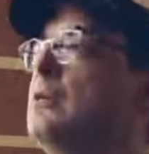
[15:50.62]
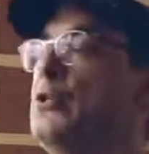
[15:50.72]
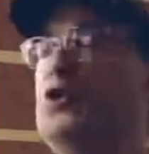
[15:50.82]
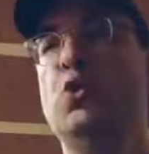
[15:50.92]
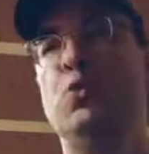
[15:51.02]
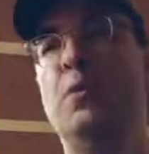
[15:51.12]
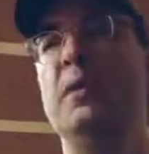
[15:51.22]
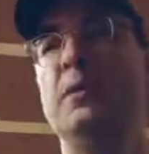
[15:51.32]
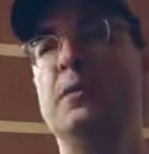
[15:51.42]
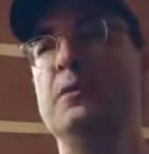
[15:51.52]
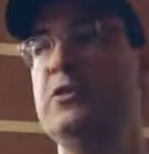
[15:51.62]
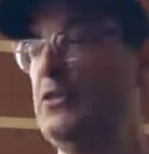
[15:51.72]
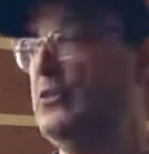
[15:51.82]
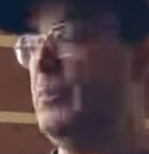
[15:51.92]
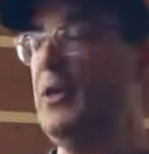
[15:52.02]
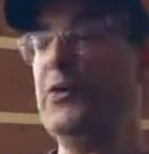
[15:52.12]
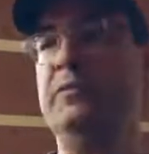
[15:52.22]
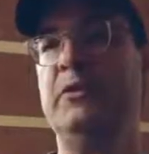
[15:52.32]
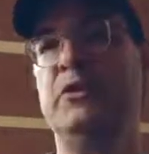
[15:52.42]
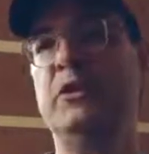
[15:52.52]
she's your woman. She's the mother
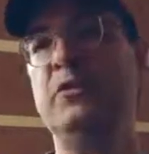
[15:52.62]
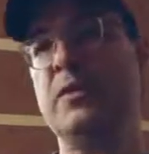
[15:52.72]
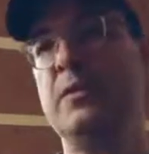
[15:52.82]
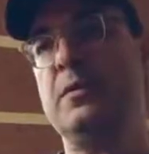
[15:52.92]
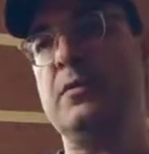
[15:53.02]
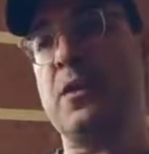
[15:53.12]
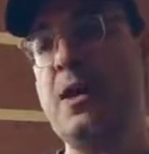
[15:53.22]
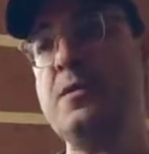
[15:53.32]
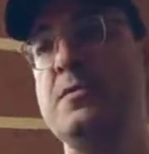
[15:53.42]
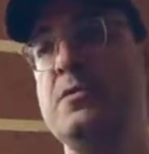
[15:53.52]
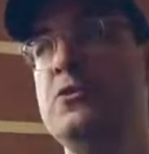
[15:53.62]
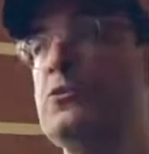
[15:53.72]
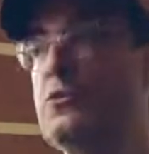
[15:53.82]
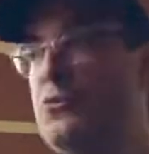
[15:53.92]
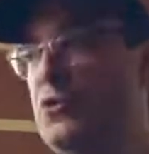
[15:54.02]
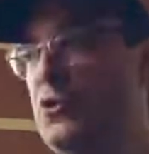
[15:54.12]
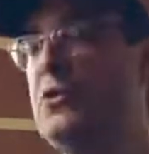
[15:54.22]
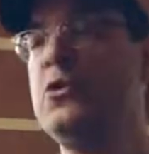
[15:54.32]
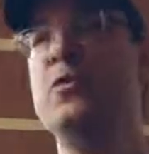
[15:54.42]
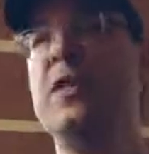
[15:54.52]
of your children, right? You
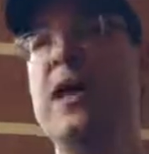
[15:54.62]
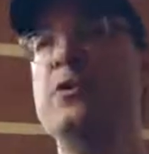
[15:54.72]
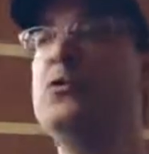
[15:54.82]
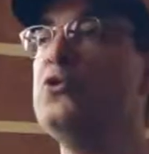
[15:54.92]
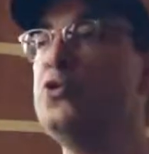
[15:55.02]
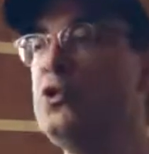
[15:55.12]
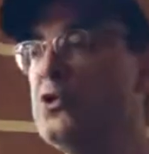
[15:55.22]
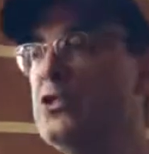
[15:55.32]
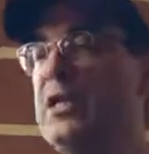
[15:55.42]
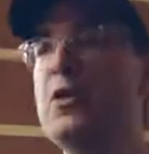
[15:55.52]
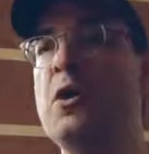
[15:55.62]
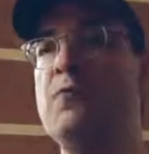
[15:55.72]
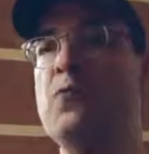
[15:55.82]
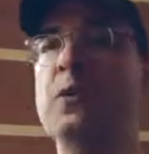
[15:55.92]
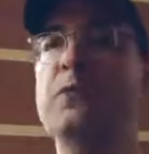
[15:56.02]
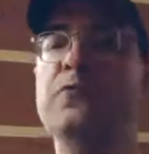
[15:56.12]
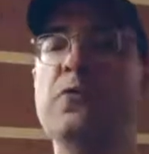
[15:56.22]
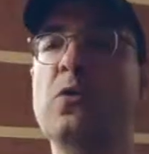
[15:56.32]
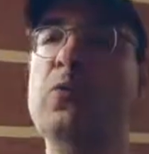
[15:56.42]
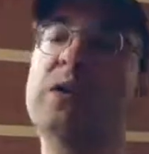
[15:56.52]
should do that. You should take off work
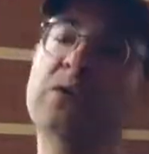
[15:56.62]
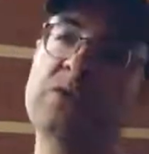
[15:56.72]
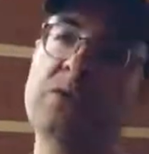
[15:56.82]
for a week or